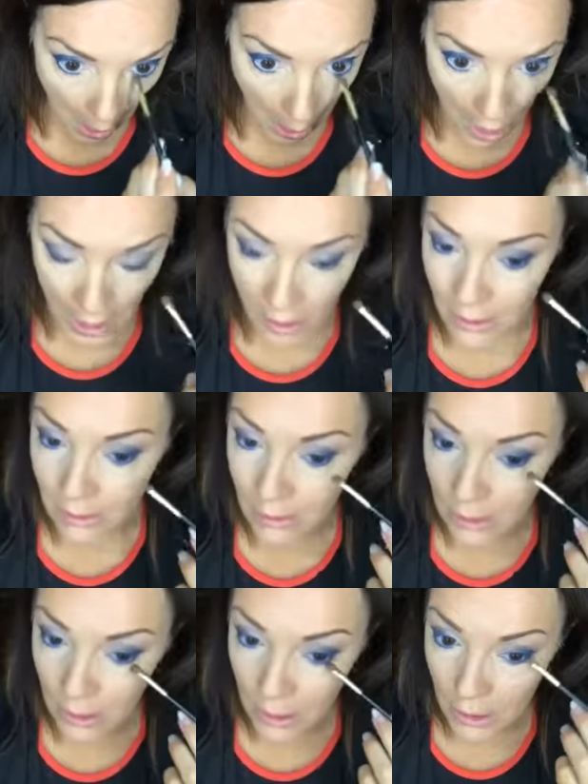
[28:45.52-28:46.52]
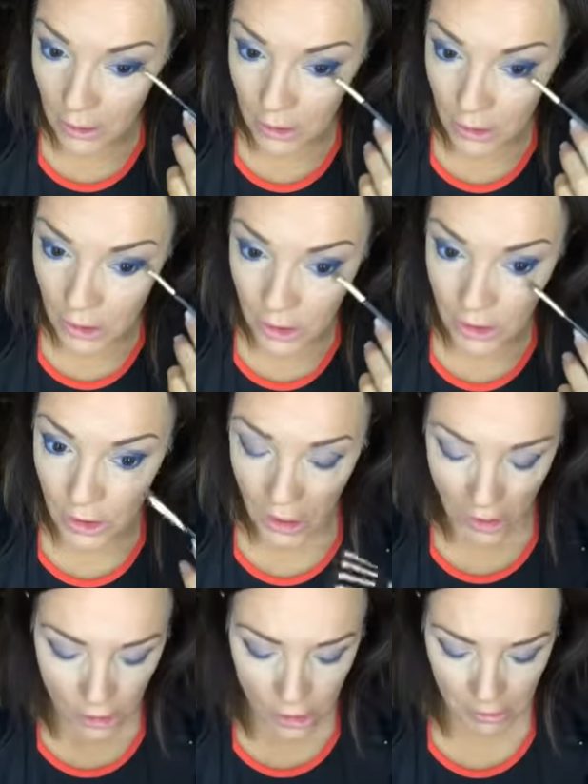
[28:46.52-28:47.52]
And it's just
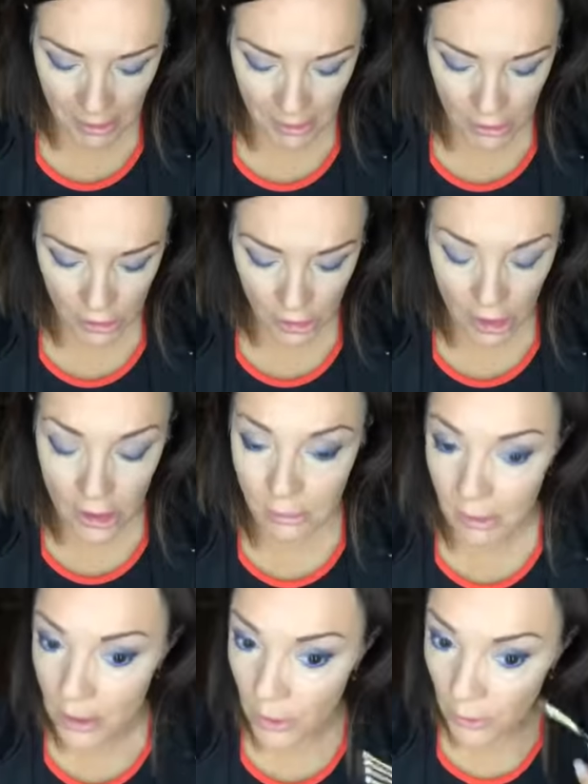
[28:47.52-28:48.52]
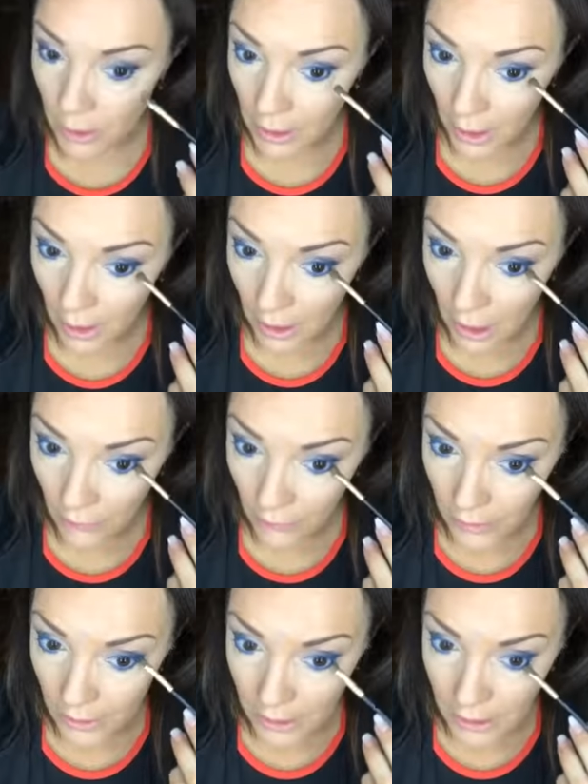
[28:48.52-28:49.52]
changed me. It's changed me. It's created a lot of
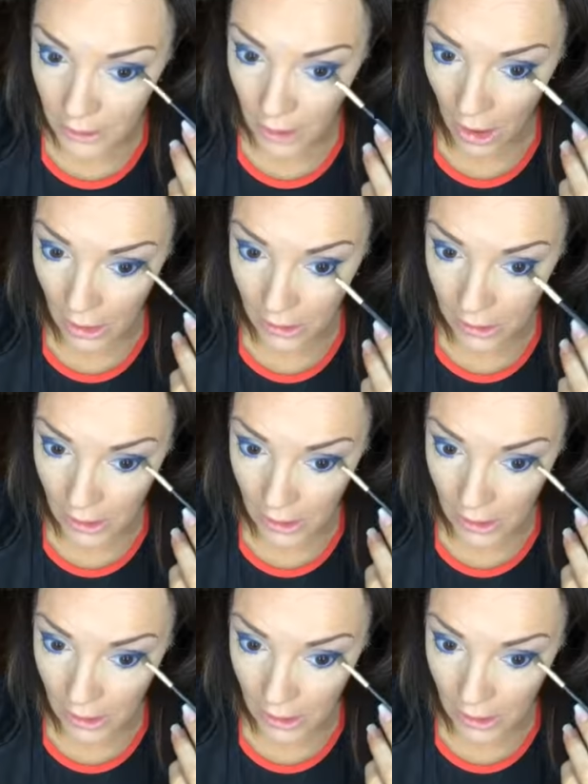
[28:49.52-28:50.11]
confidence. It's art.